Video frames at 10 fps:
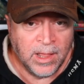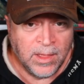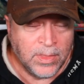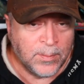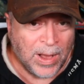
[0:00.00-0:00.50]

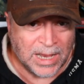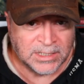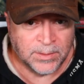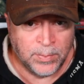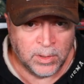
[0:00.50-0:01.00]
the
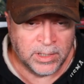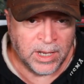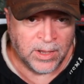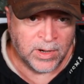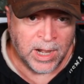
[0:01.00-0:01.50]

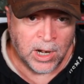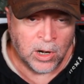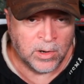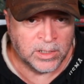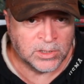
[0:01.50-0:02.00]
possibility of an
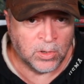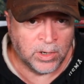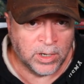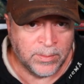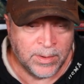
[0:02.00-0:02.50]
error is
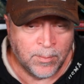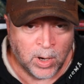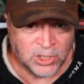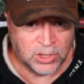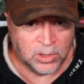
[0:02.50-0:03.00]
going to be
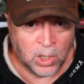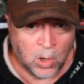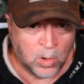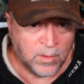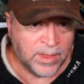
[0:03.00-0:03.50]
much
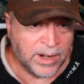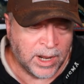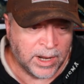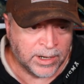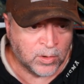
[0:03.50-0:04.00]
lower than
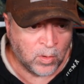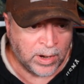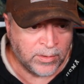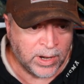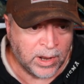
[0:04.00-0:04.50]
on a
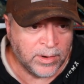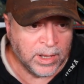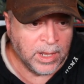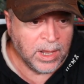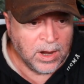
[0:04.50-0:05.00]
ground out.
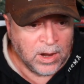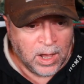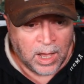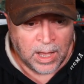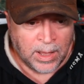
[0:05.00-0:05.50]

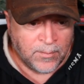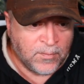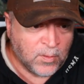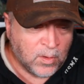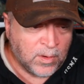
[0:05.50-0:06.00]

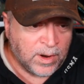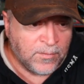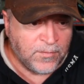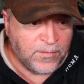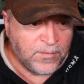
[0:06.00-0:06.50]
For a
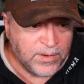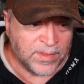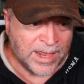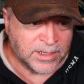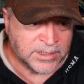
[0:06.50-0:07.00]
fielder,
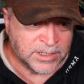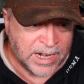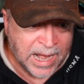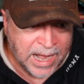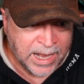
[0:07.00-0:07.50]
that is an
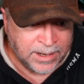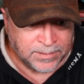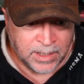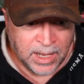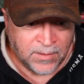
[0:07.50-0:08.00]
A.
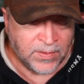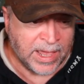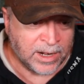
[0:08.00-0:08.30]
If they had a